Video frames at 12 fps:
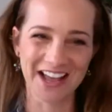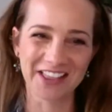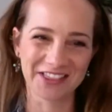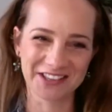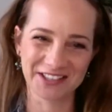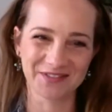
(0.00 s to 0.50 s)

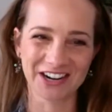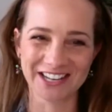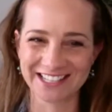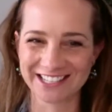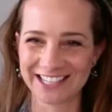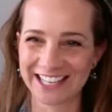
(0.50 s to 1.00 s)
Not the
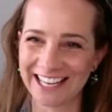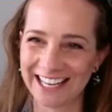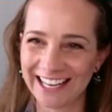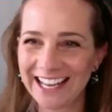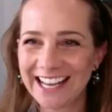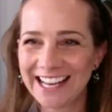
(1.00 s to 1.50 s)
smartest
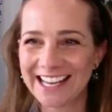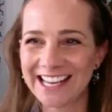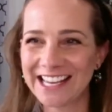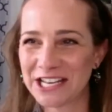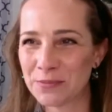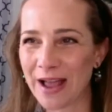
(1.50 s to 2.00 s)
cookie
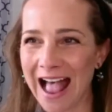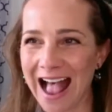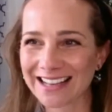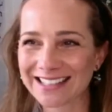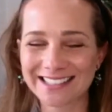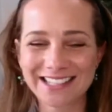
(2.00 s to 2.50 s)
in the
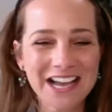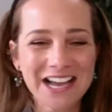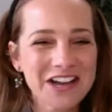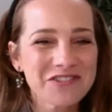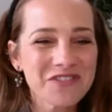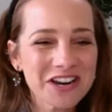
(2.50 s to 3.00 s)
box.
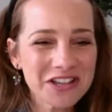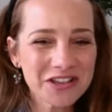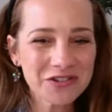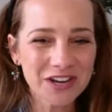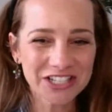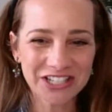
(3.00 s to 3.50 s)
What are
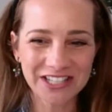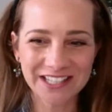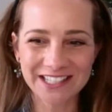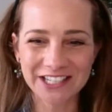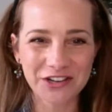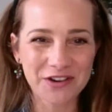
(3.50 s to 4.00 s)
the
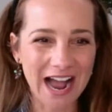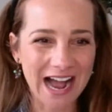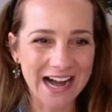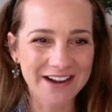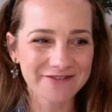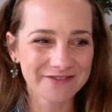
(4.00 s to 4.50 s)
questions do you
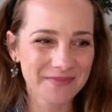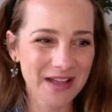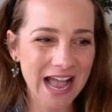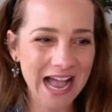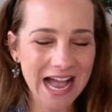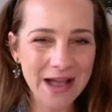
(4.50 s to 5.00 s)
have? I'm
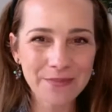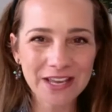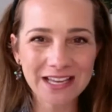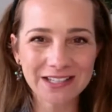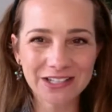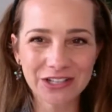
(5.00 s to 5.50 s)

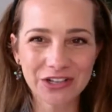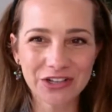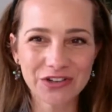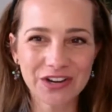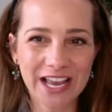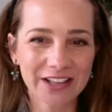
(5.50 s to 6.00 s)
happy to
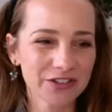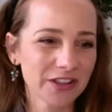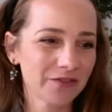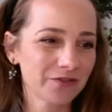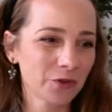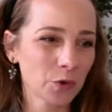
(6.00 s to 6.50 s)
answer
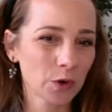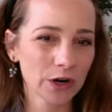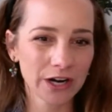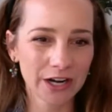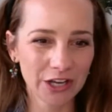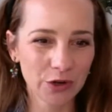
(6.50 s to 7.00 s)
them
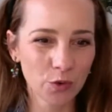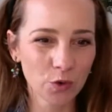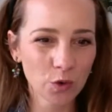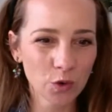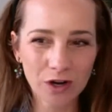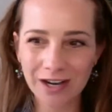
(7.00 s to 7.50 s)
for
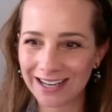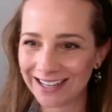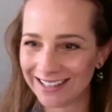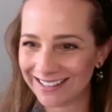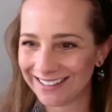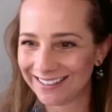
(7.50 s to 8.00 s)
you.
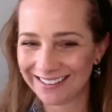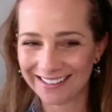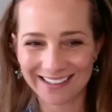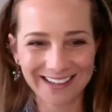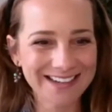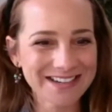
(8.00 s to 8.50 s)

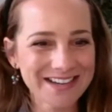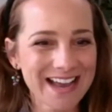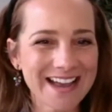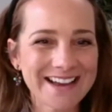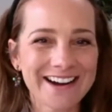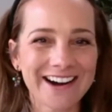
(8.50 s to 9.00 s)

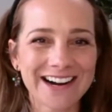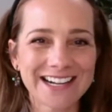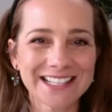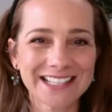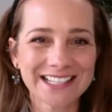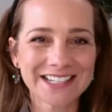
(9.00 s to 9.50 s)
Okay,
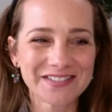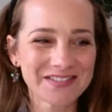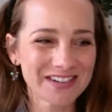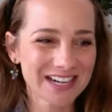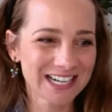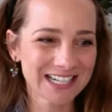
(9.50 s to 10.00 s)

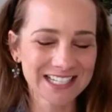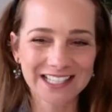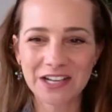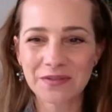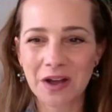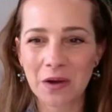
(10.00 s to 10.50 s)
awesome,
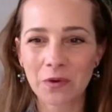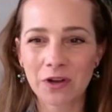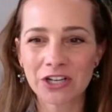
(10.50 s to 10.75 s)
awesome. I